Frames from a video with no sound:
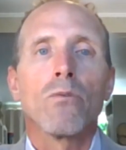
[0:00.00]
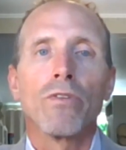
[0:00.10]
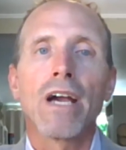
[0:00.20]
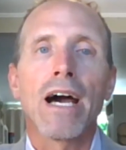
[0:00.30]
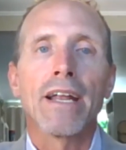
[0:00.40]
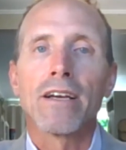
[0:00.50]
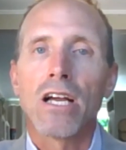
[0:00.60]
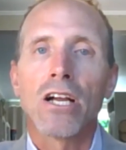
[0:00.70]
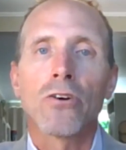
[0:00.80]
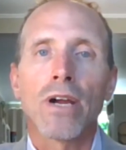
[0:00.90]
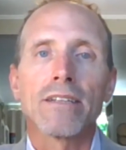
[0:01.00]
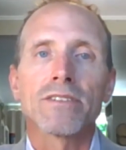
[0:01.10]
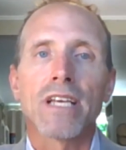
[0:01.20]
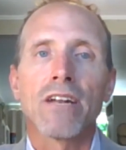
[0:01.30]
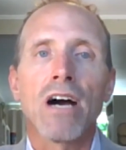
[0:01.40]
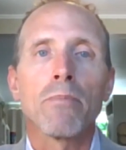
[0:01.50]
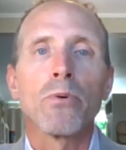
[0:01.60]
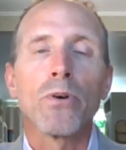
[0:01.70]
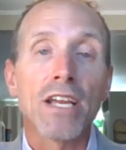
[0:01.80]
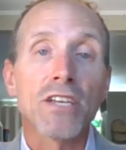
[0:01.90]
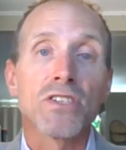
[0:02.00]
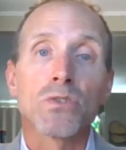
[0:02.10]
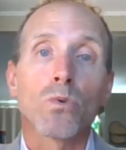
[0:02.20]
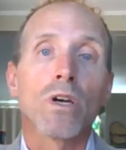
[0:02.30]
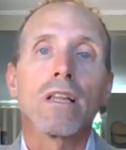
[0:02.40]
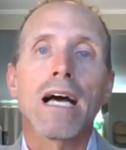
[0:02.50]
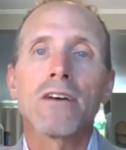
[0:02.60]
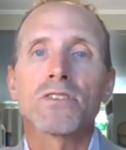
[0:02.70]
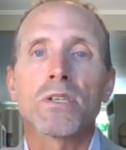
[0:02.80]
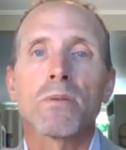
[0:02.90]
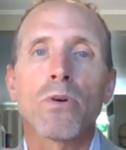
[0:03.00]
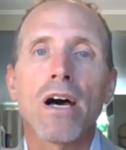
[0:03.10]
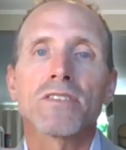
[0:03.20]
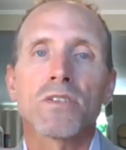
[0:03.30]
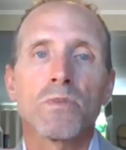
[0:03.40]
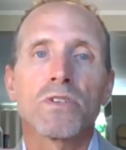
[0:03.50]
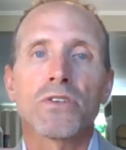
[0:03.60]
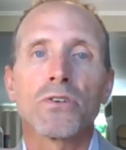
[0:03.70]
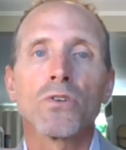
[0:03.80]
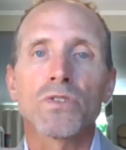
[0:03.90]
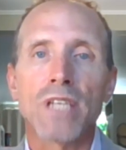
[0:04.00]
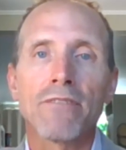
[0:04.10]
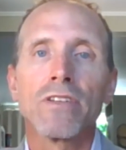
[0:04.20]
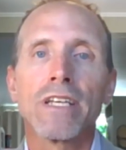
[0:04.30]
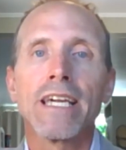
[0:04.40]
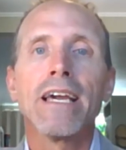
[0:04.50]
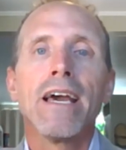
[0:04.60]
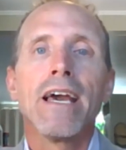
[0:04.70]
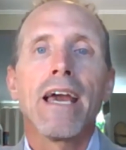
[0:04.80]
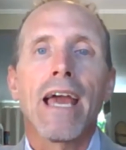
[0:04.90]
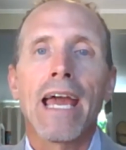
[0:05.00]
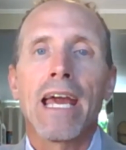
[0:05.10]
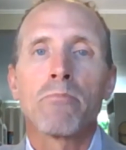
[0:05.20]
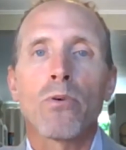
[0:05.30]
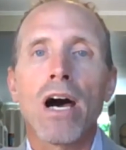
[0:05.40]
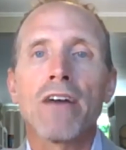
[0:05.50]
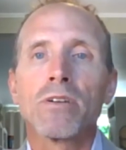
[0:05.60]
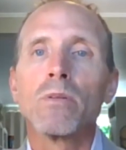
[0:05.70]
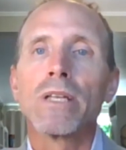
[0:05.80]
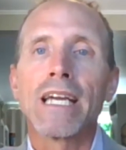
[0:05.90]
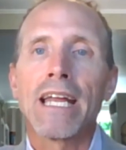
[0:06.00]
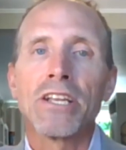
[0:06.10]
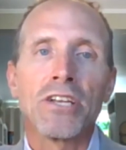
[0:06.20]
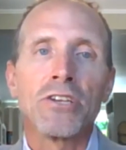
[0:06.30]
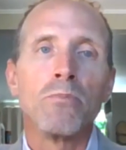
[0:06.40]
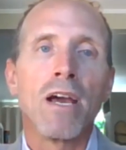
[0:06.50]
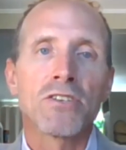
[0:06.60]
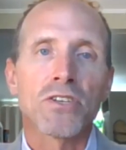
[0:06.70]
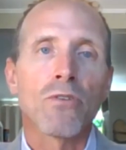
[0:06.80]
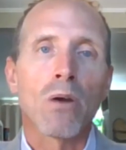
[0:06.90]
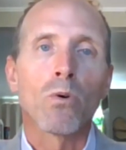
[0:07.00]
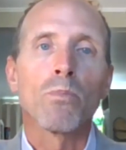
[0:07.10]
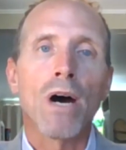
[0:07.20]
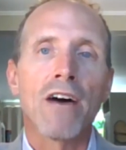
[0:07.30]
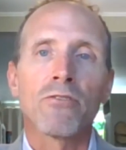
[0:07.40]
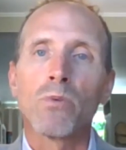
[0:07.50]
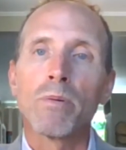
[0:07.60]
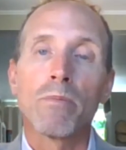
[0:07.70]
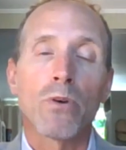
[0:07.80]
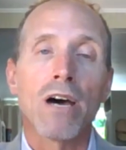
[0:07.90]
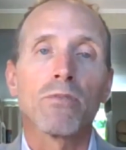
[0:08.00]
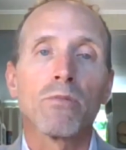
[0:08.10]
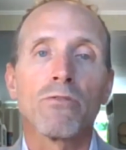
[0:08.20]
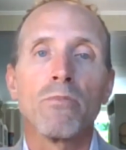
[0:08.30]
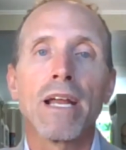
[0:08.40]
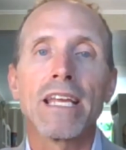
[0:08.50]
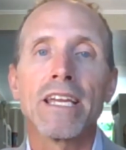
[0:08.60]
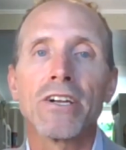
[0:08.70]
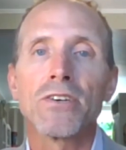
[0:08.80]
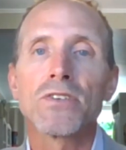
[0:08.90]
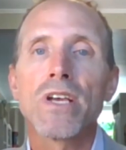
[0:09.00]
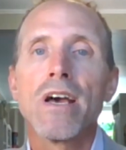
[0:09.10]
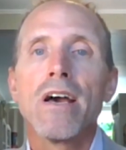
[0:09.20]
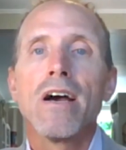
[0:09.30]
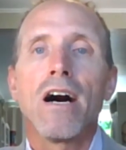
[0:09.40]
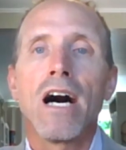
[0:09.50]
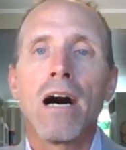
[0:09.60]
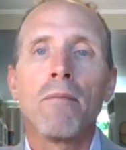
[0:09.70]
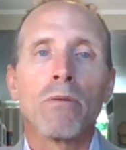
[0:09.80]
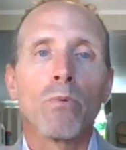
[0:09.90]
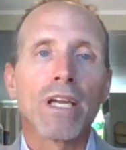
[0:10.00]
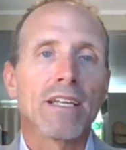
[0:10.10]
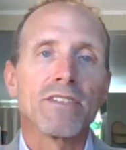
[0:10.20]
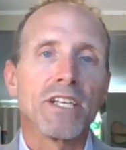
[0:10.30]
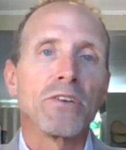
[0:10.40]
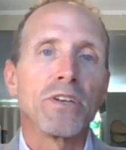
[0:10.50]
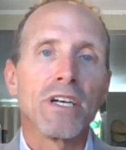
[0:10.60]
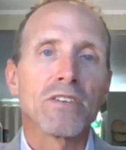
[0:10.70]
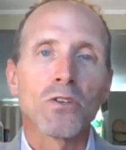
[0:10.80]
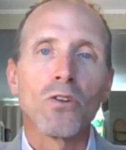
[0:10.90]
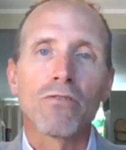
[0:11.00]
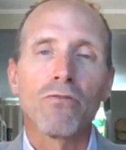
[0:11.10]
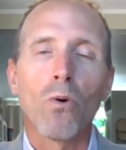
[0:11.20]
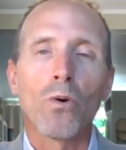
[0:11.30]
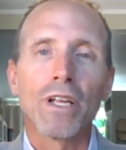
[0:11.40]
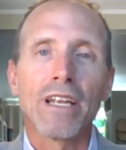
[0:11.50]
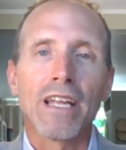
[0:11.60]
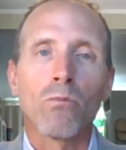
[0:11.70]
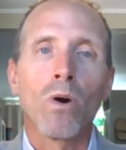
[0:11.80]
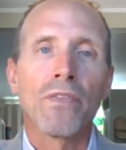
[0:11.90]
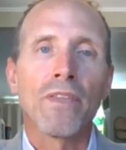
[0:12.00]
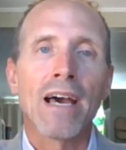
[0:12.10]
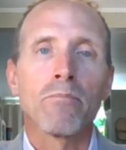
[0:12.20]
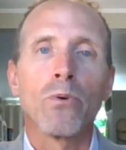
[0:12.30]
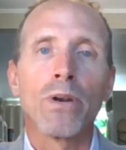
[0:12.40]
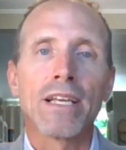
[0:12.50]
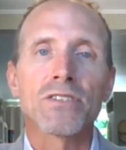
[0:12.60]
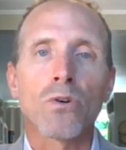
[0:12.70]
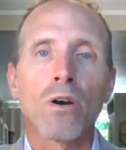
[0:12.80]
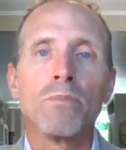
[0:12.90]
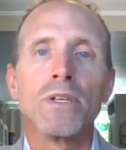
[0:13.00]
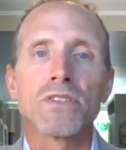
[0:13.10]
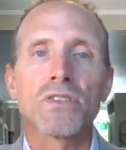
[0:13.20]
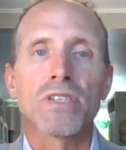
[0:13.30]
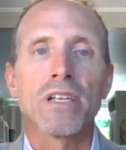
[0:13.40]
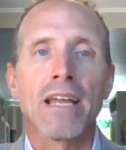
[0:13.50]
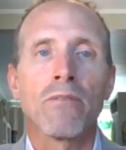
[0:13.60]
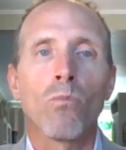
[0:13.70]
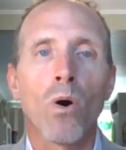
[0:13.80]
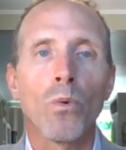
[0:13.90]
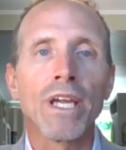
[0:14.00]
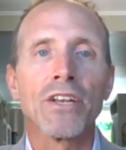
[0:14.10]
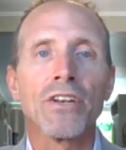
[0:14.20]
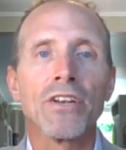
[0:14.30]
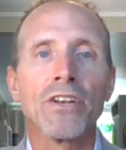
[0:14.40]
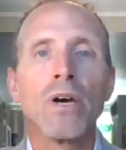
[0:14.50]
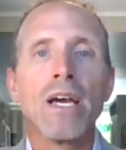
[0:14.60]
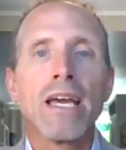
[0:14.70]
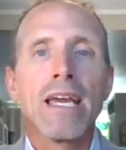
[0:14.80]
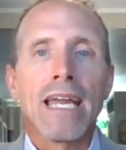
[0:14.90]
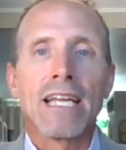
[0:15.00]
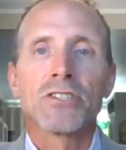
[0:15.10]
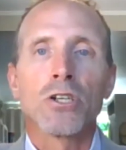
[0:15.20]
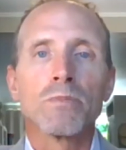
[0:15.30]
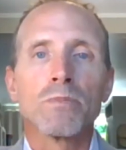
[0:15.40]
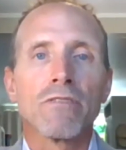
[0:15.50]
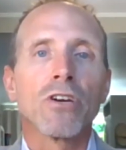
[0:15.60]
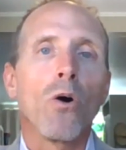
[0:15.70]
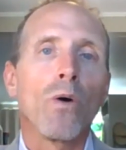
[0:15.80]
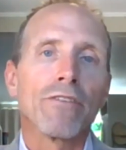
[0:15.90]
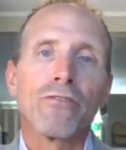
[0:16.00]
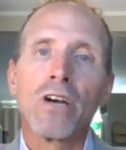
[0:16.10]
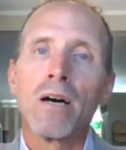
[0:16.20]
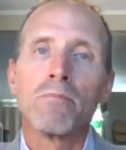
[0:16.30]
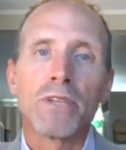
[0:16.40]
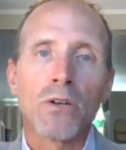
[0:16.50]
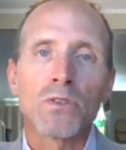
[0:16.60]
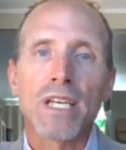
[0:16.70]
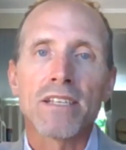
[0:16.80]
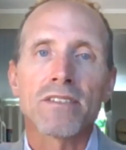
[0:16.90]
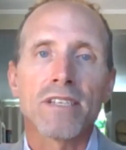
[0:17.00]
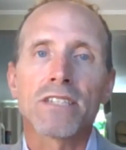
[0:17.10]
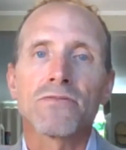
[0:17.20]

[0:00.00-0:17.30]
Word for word: We've got a, a great set of operations where it allows us to process material safely and profitably. And, and you mentioned right, we're profitable. We've been profitable for many years. Um, and we continue to, to look forward and, and what that brings to our business and, and what we can do in terms of going from, you know, say six